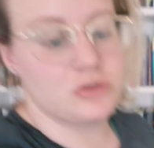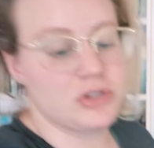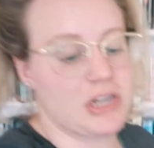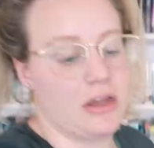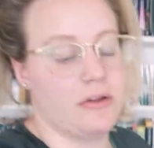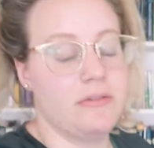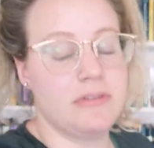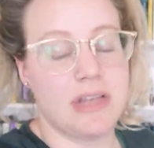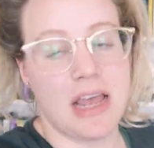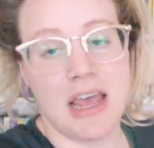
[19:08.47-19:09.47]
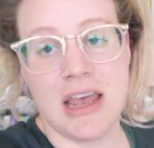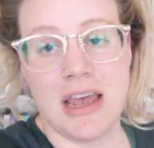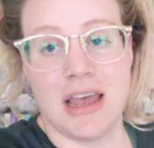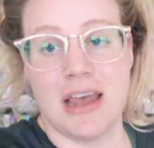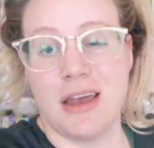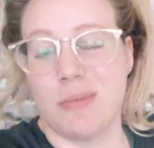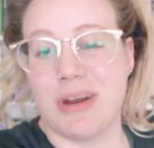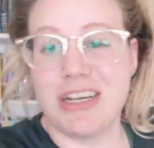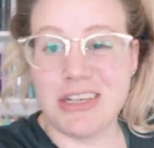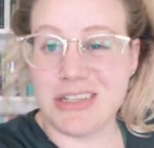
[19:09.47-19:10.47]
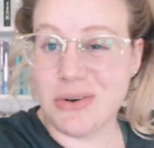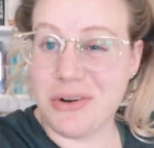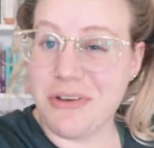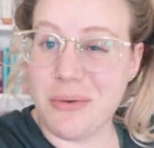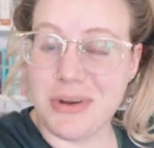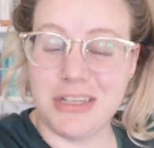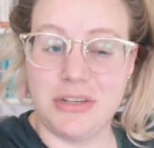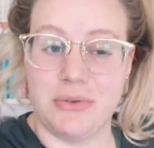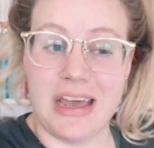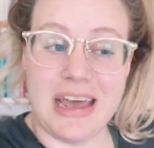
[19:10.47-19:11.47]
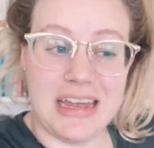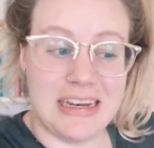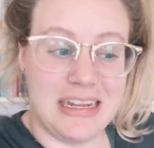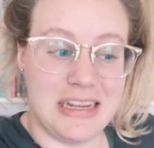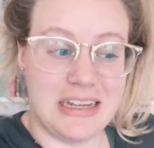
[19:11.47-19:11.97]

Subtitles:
two shelves, but I just don't know if I want to do that.